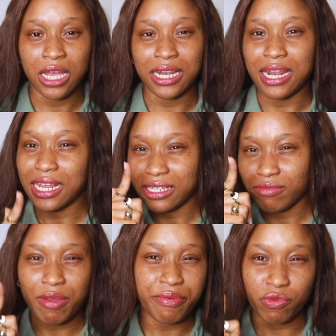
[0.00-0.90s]

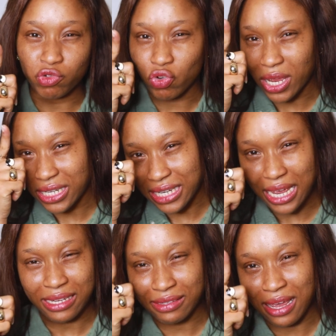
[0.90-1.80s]
maybe we should enter
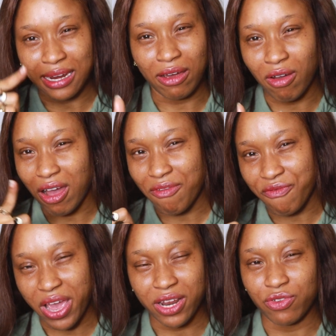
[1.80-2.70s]
inside and go and
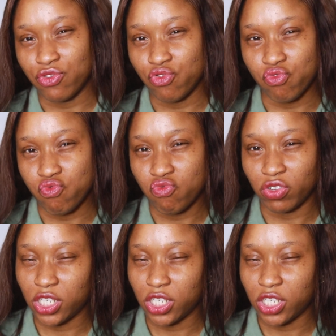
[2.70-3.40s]
find new